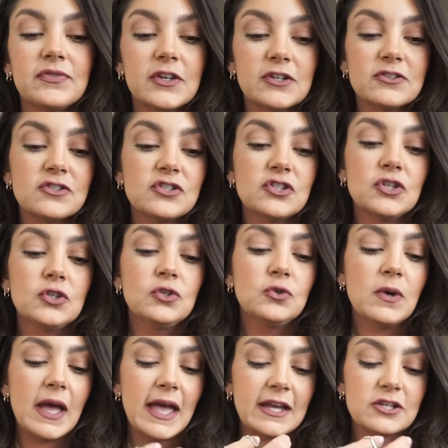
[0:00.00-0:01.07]
there's
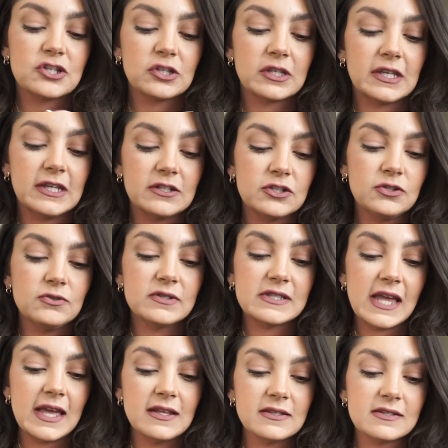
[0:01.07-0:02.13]
two, actually two
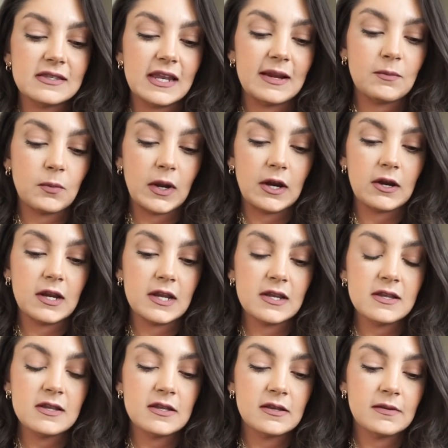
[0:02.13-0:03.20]
sets that I'm
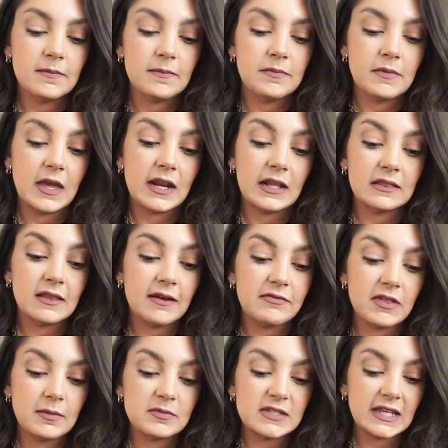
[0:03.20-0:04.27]
wearing, and I
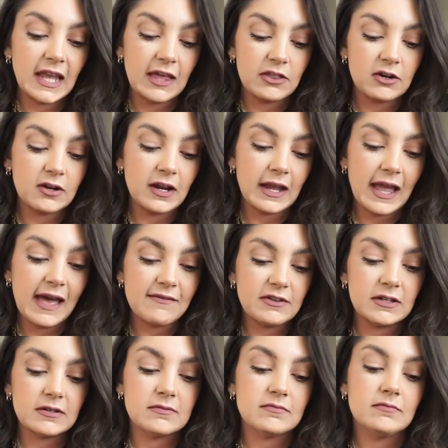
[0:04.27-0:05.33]
love them together. I
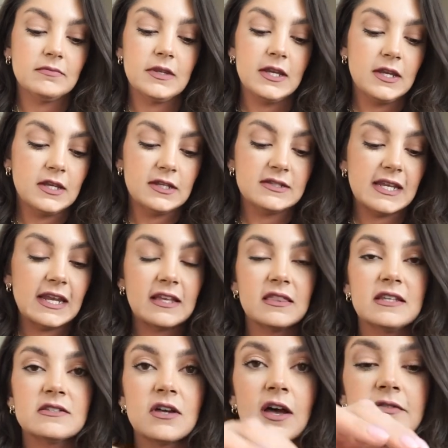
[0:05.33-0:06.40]
haven't taken
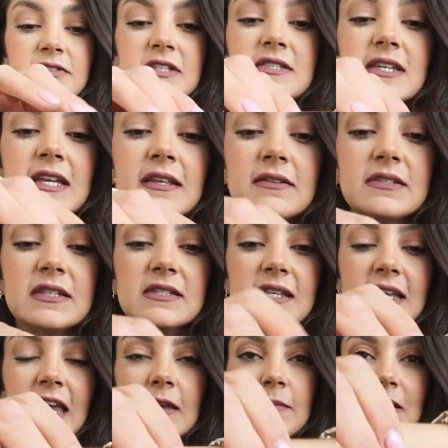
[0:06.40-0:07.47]
these off since I since
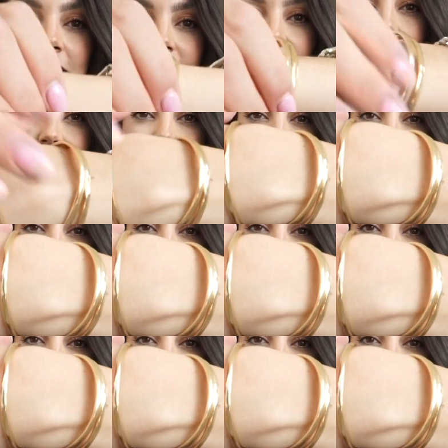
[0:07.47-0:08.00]
they came in. So the